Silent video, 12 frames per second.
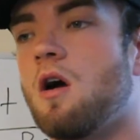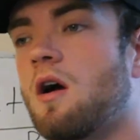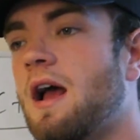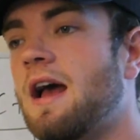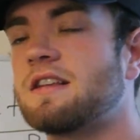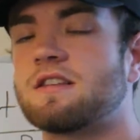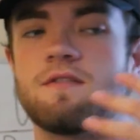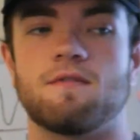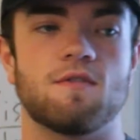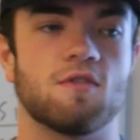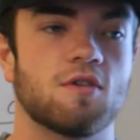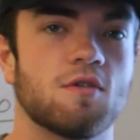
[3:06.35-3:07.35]
are
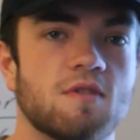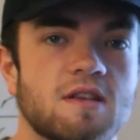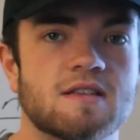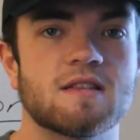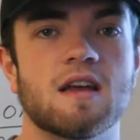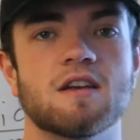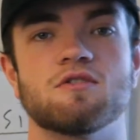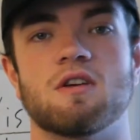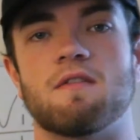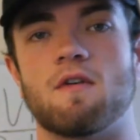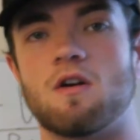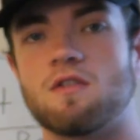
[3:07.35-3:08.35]
asking you to do these things, you
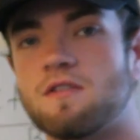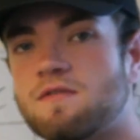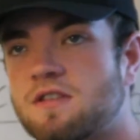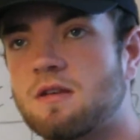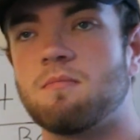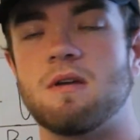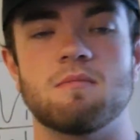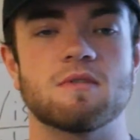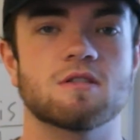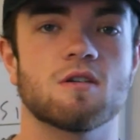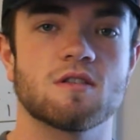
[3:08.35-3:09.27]
have all these commitments,